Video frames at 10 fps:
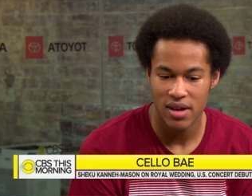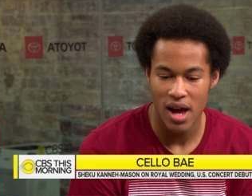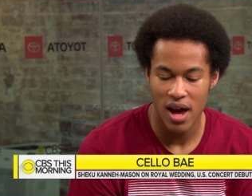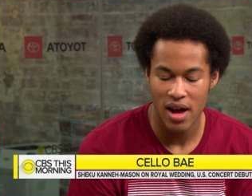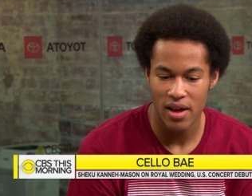
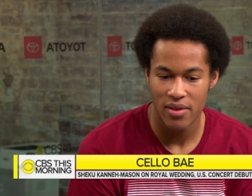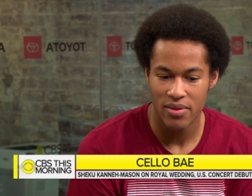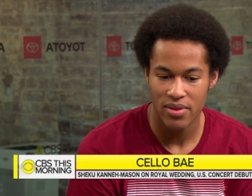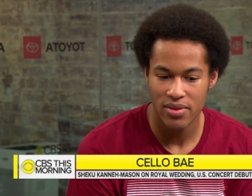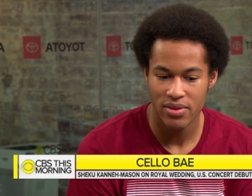the
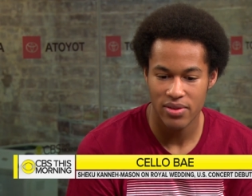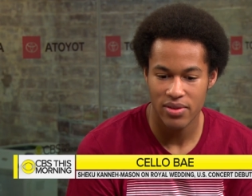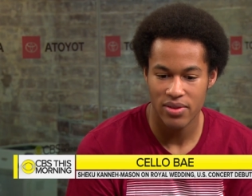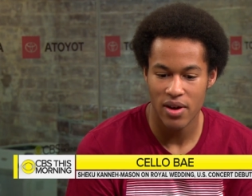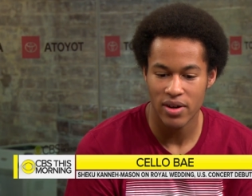
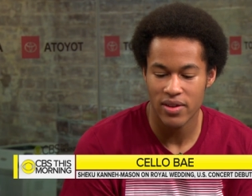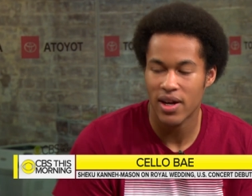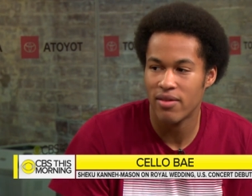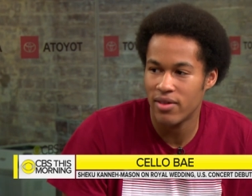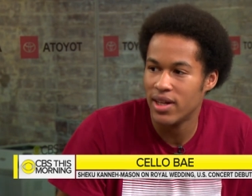only
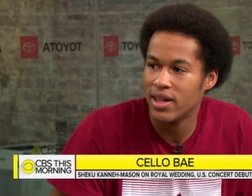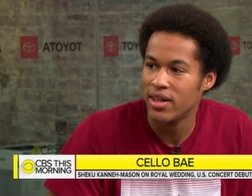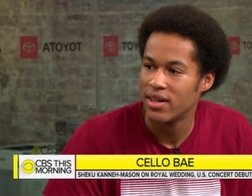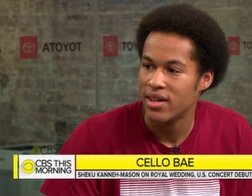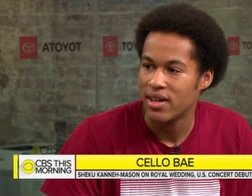thing I
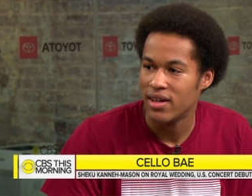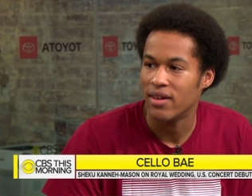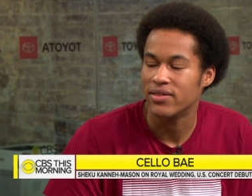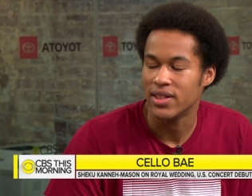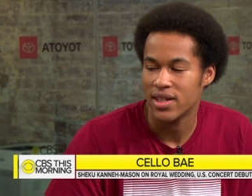really
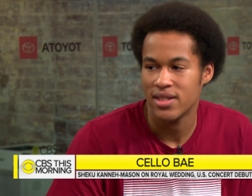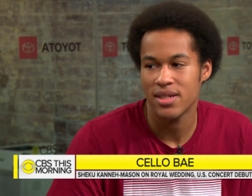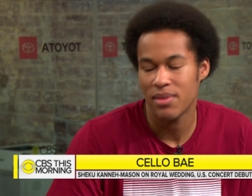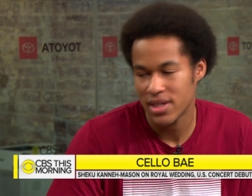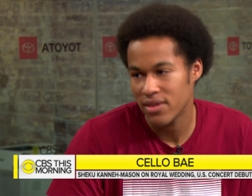loved and can
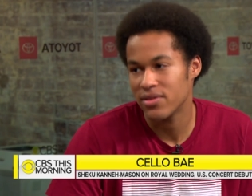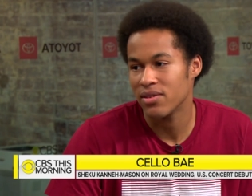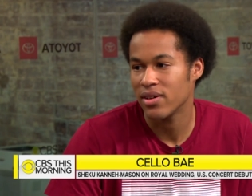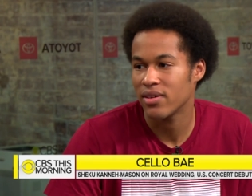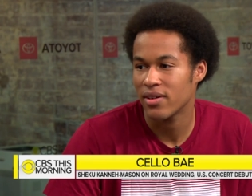see myself
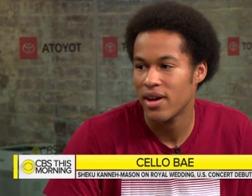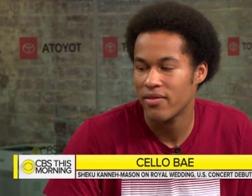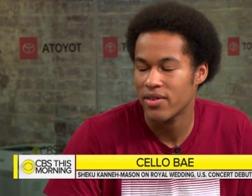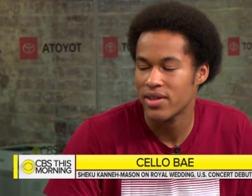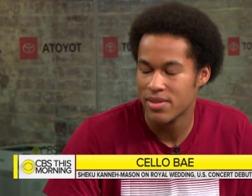doing
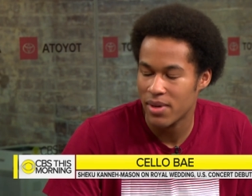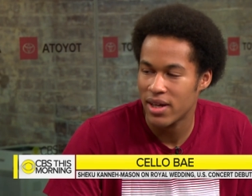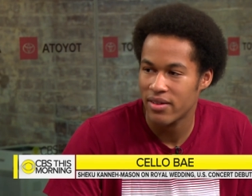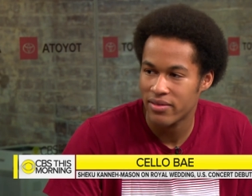for the rest of my life.